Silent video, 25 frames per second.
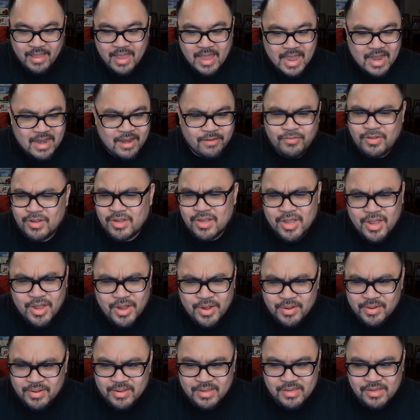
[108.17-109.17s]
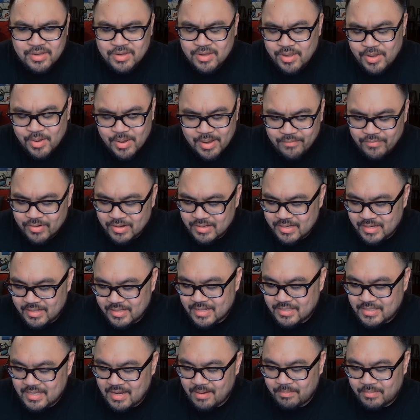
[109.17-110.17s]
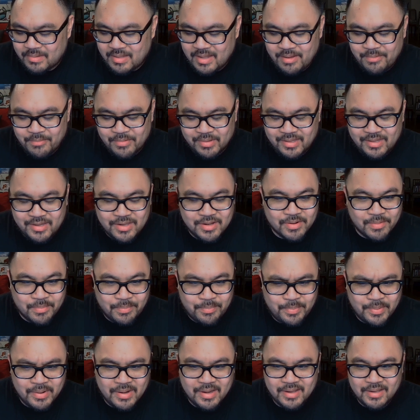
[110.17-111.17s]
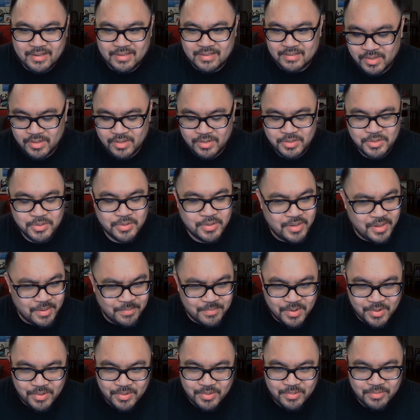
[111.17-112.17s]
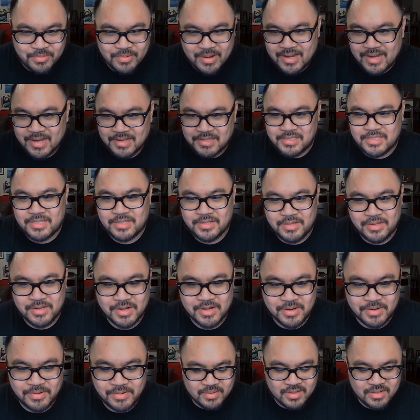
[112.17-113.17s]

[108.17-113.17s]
And if Yu-Gi-Oh ever did the same thing with, you know, putting Yu-Gi-Moto right next to, you know,